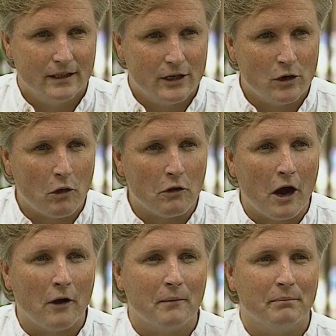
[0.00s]
you know, there
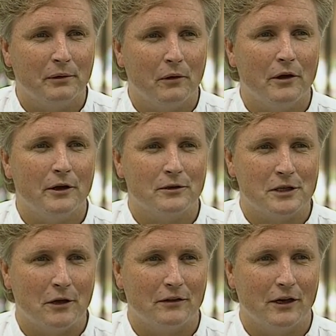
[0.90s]
are employers
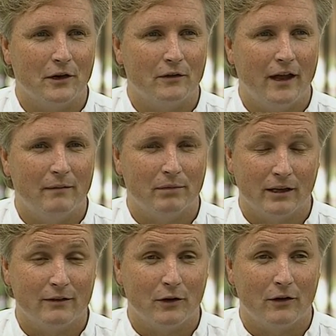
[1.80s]
out there that,
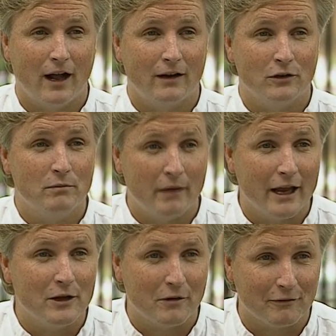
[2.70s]
believe it or not, do
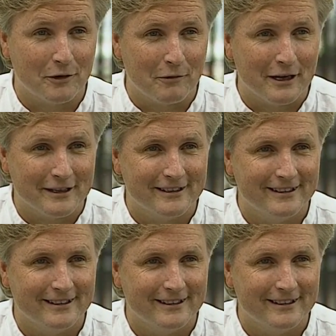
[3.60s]
pay you every week.